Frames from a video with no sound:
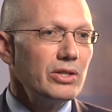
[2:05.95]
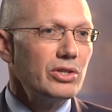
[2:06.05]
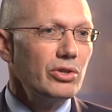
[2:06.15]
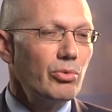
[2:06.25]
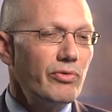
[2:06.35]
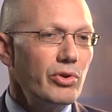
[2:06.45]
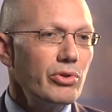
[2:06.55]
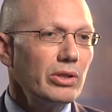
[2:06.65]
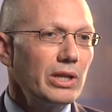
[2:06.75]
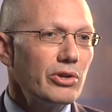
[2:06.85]
to review
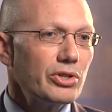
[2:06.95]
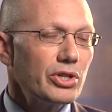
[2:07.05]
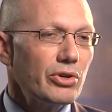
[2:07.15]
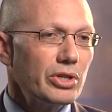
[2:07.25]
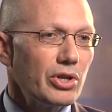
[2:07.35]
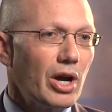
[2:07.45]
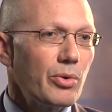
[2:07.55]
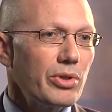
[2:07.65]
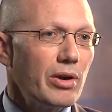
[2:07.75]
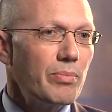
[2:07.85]
the literature and talk
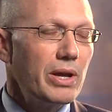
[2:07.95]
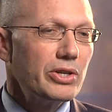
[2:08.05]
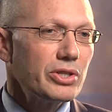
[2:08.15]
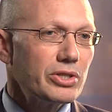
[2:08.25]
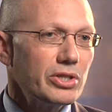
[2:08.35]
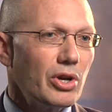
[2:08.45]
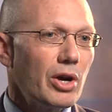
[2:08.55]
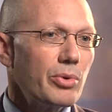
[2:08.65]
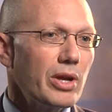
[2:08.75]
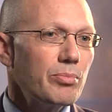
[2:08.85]
with our patients and
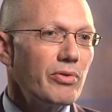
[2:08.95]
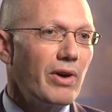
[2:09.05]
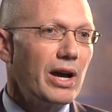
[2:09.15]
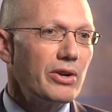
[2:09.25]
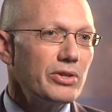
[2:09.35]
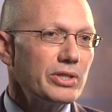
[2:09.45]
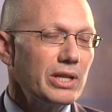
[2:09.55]
talk with our providers